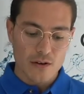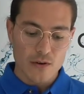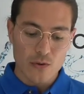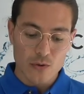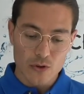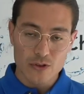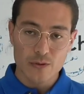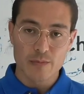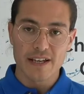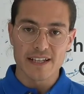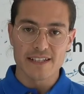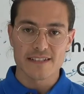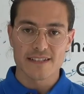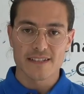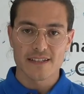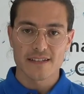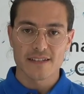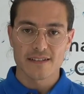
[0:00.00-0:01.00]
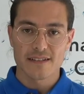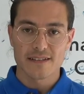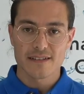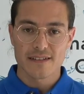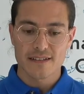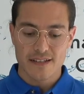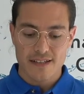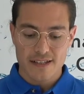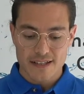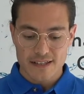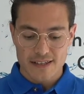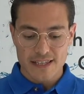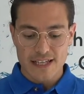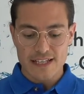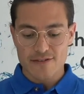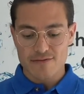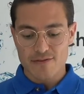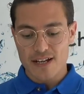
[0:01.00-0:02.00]
oil-based.
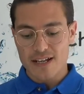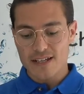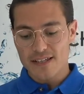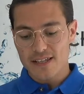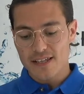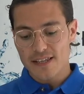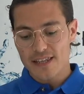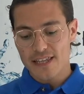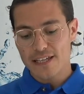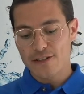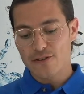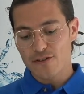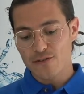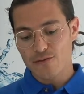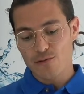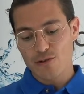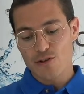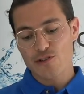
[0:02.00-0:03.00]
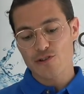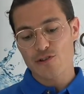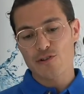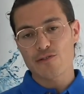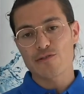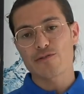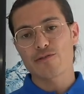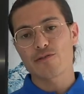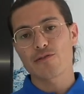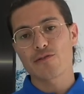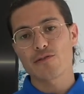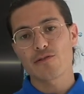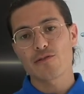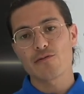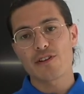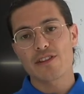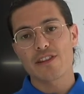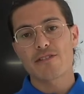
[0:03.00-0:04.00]
That's why they don't wash off
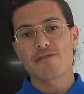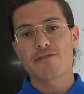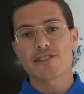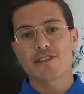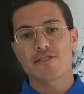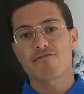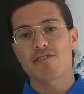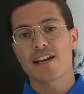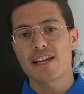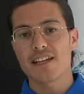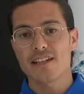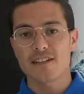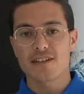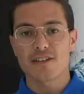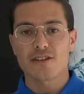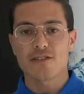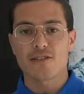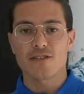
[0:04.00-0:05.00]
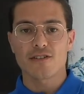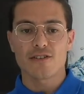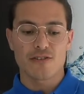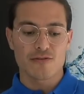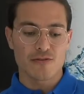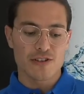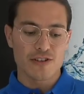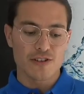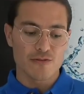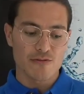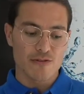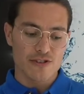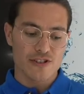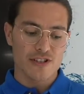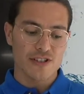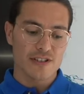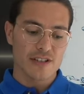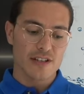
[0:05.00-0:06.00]
when there is a rain or when you
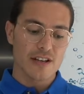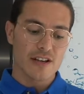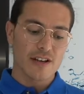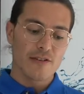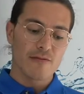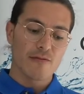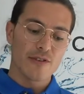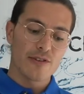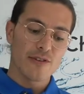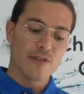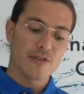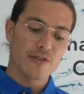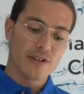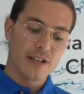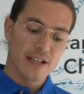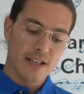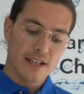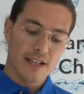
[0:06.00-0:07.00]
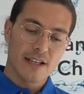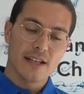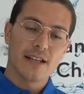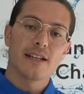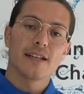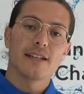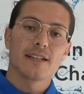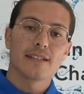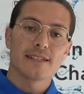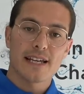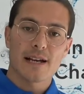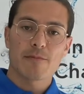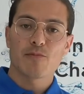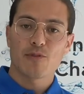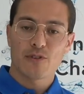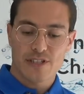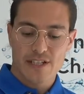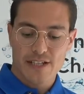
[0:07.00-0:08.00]
wash it with your tap
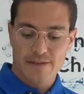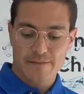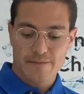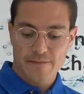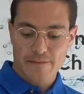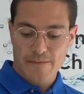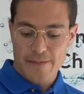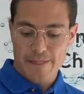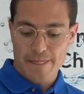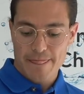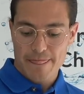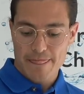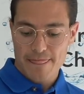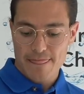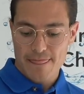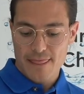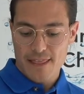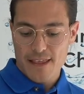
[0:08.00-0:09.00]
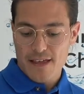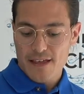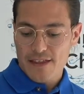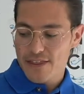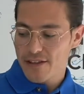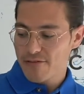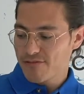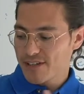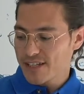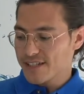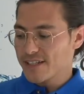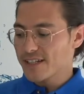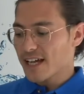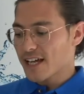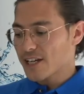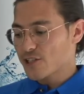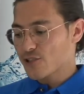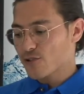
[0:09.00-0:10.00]
water. The reason
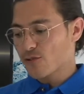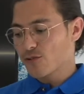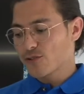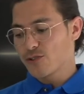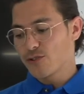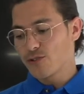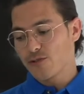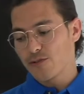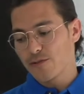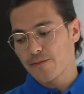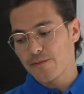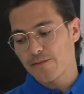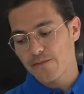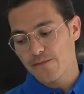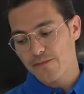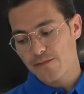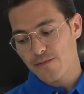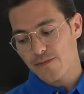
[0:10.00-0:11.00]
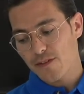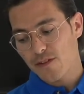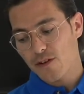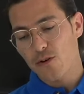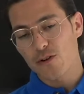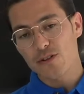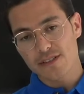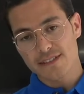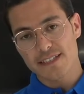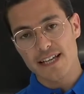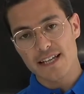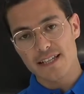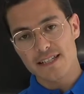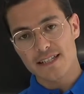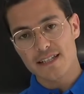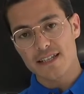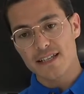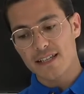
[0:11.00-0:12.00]
I showed you oil
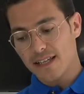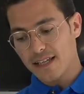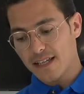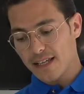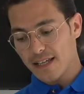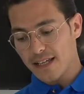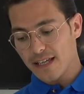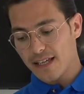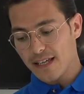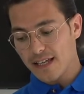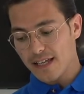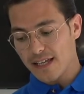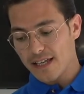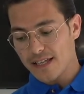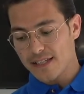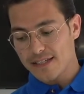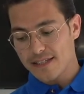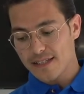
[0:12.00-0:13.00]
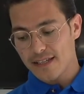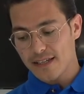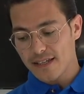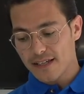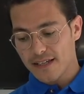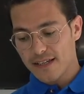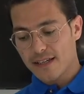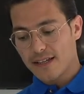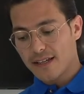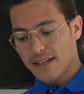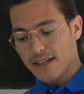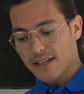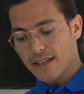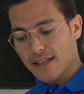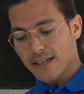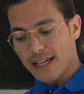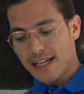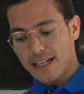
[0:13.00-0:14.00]
test is
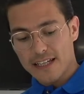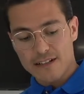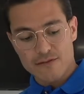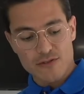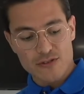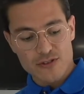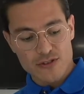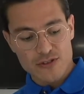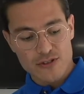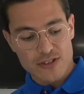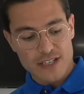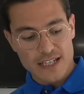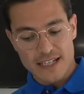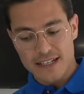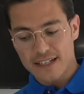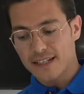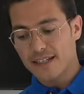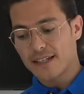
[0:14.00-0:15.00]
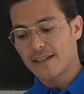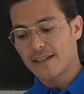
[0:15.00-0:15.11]
Kangen water can